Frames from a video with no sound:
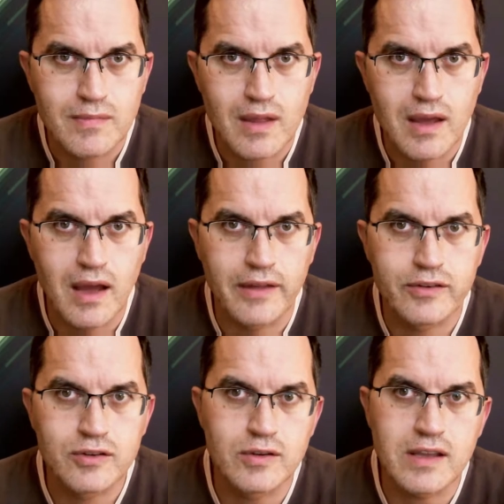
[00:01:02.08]
And
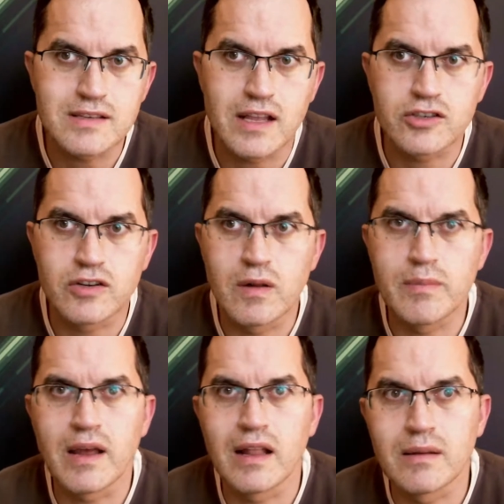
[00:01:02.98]
today's lecture will be a
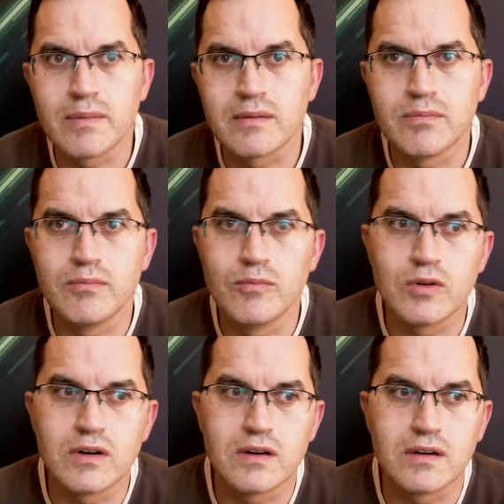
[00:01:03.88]
little bit
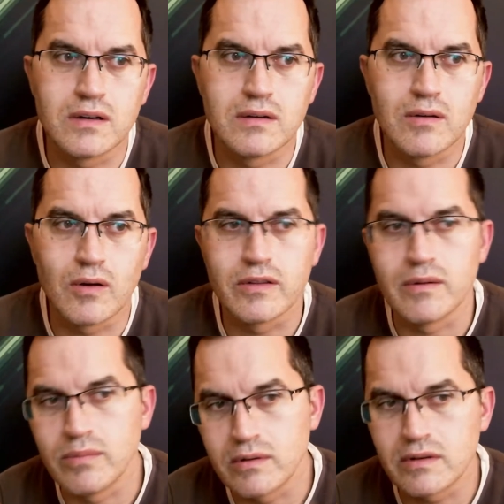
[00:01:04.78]
more on the
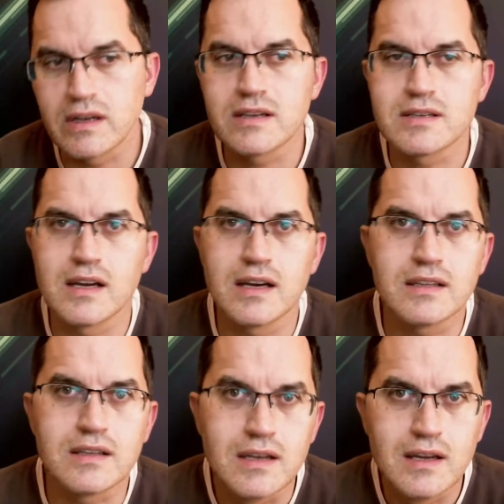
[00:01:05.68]
boring side.
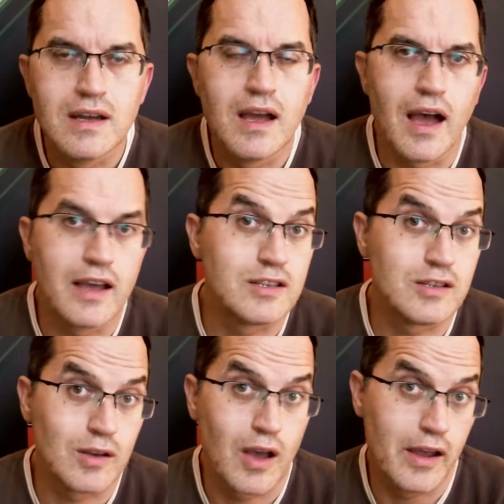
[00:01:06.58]
I
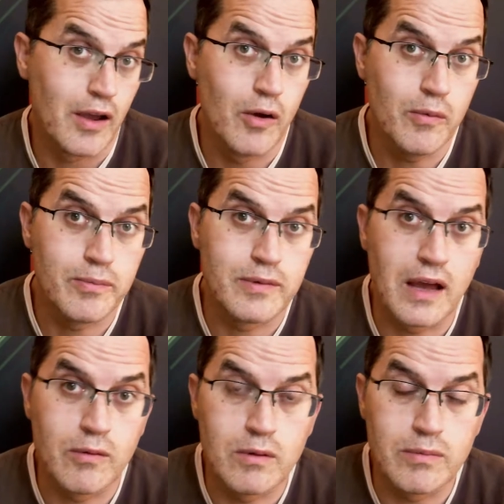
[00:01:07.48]
hope I
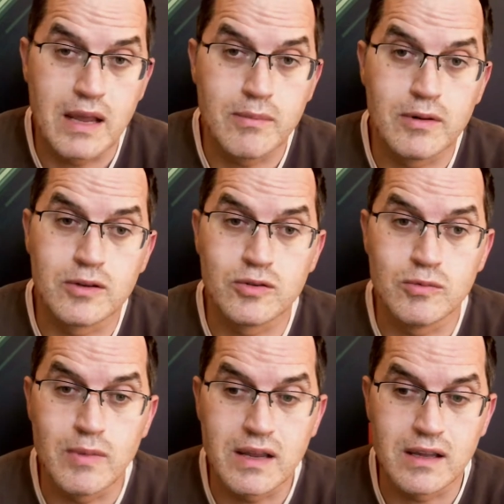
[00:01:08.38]
will be able to
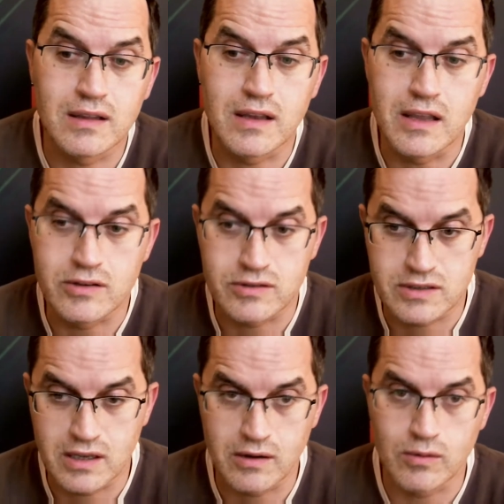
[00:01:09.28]
make it
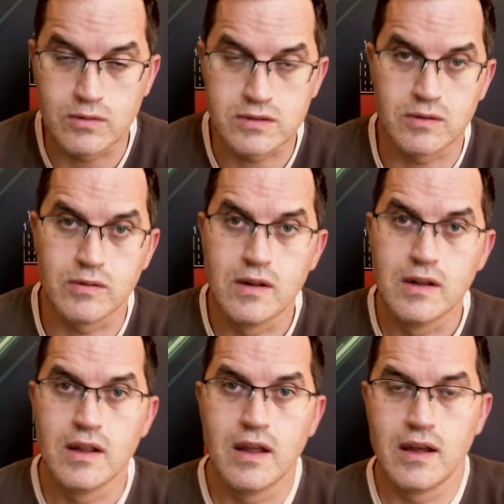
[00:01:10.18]
interesting also
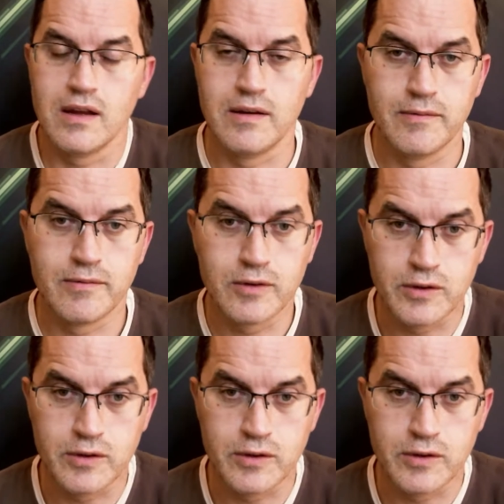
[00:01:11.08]
for you.